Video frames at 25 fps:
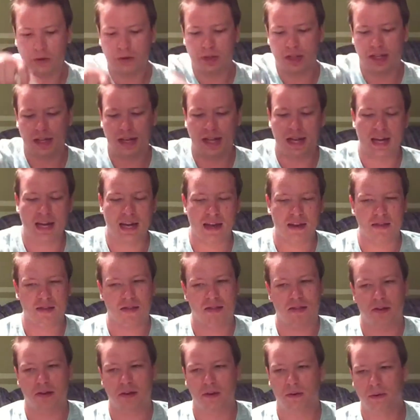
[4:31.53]
Oakland
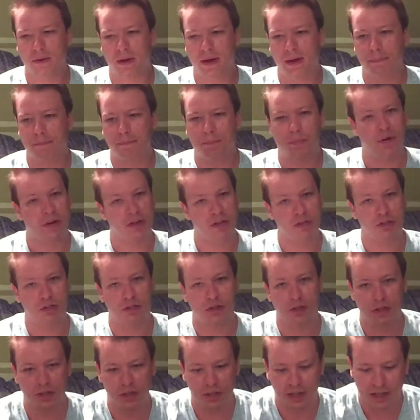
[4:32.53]
A's. So I'm pretty
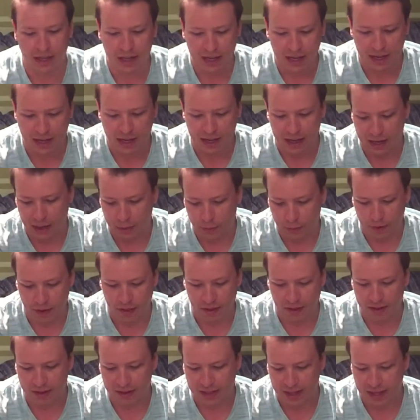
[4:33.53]
sure it
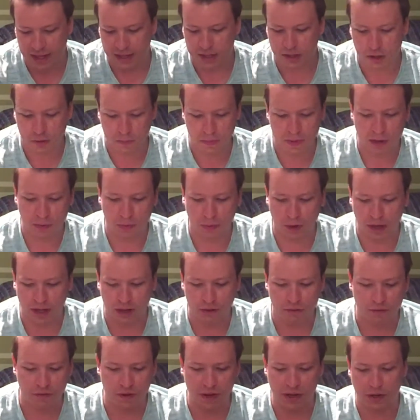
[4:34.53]
was intended to be
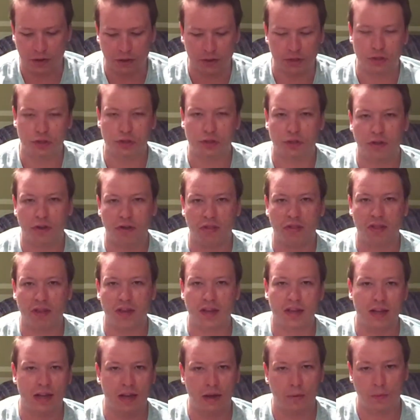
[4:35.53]
Rollie Fingers
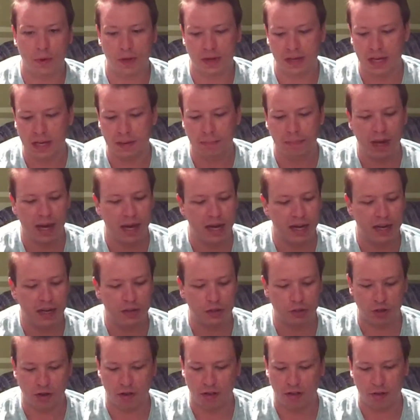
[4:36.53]
jersey uh, when they made
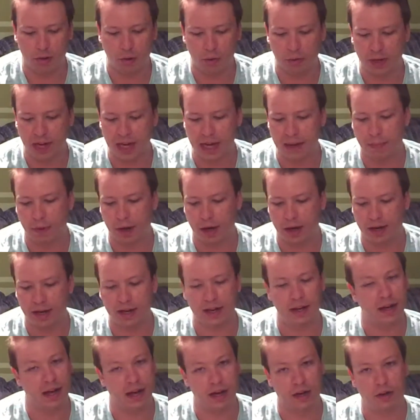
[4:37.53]
it, just no name on
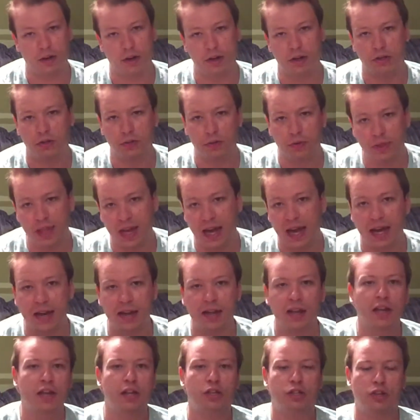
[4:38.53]
it. I could do
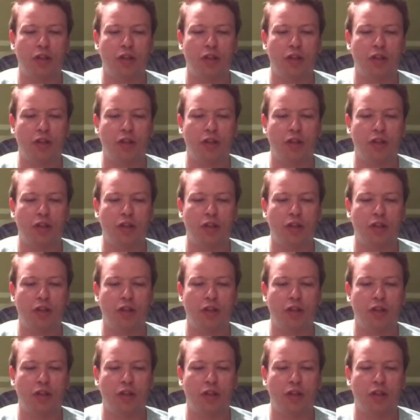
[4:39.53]
that.